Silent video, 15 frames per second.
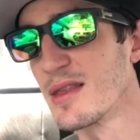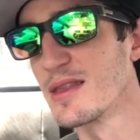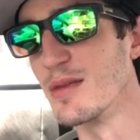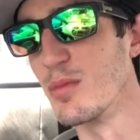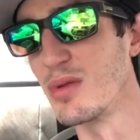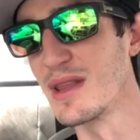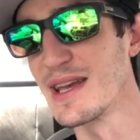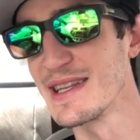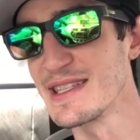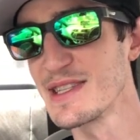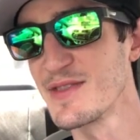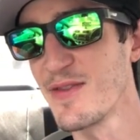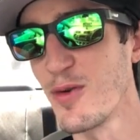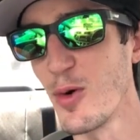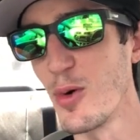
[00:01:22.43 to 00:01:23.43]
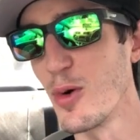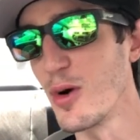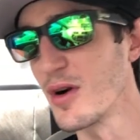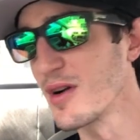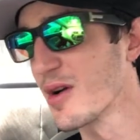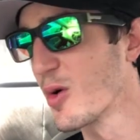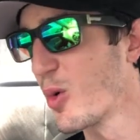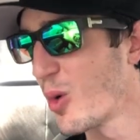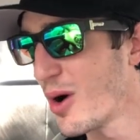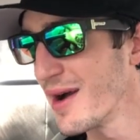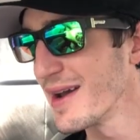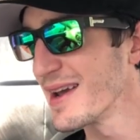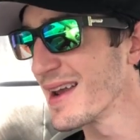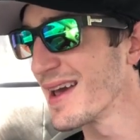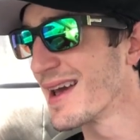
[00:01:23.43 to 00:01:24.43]
the Blitz for
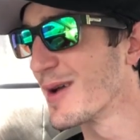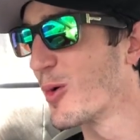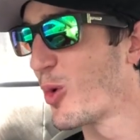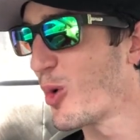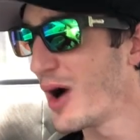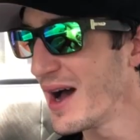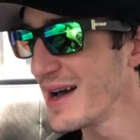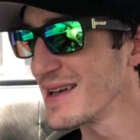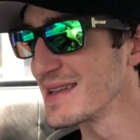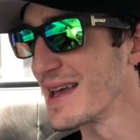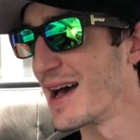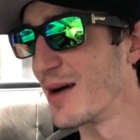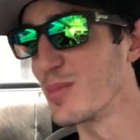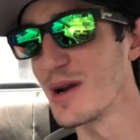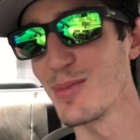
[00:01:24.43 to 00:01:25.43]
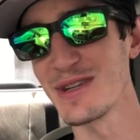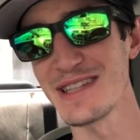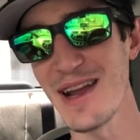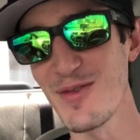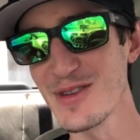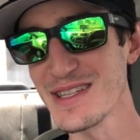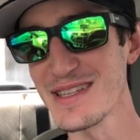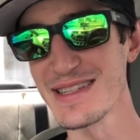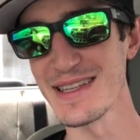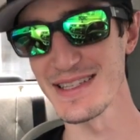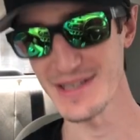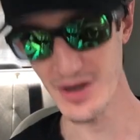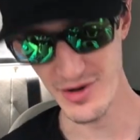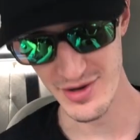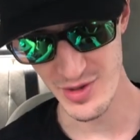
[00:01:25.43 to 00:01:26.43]
quite a while now, pretty much ever since I
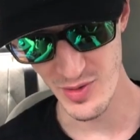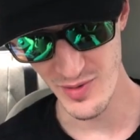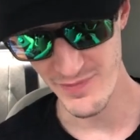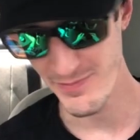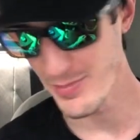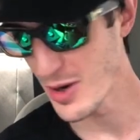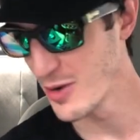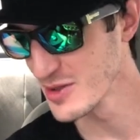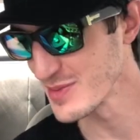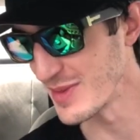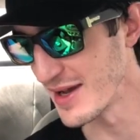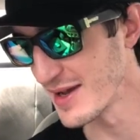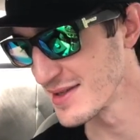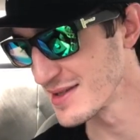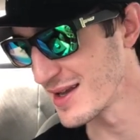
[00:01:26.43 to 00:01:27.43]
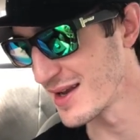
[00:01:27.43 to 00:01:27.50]
started doing Postmates.